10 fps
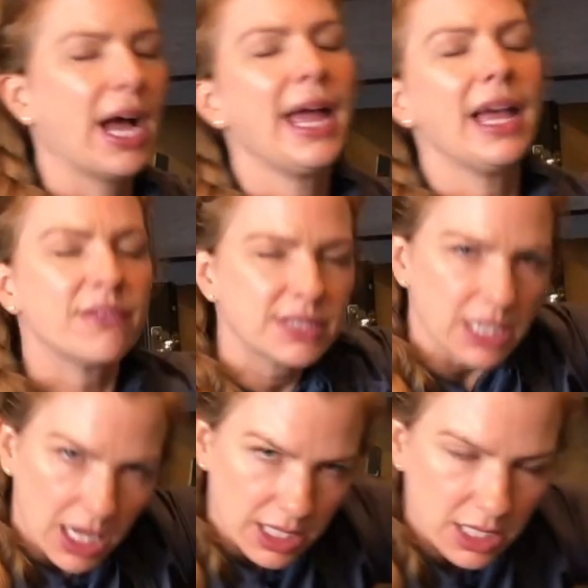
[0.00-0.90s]
I have
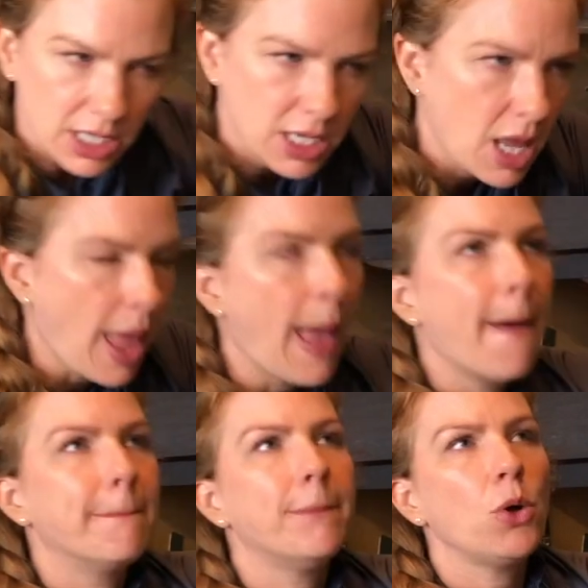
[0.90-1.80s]
done
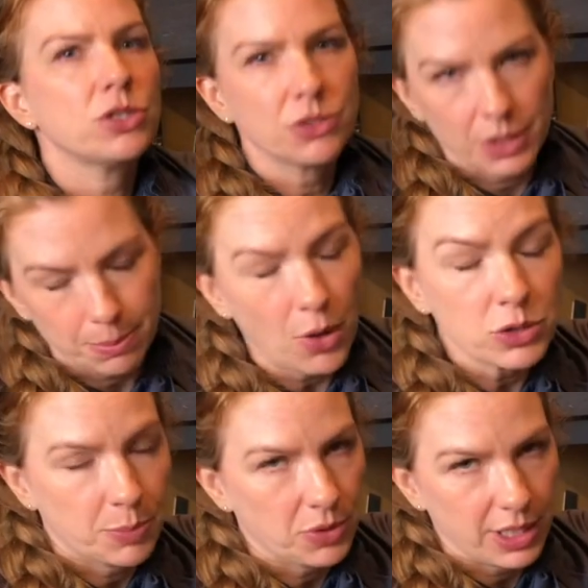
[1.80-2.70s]

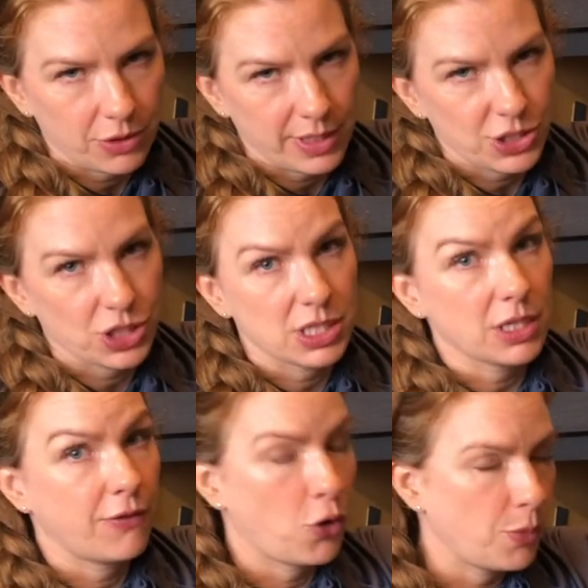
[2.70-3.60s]
multiple iterations
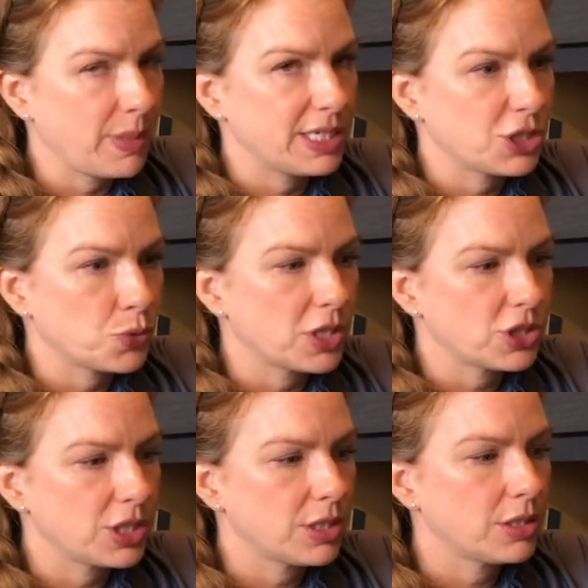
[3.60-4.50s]
of homemade
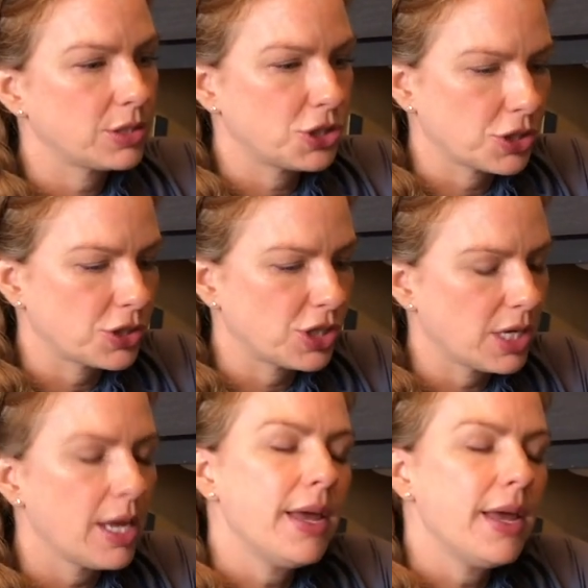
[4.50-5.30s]
dishwashing detergent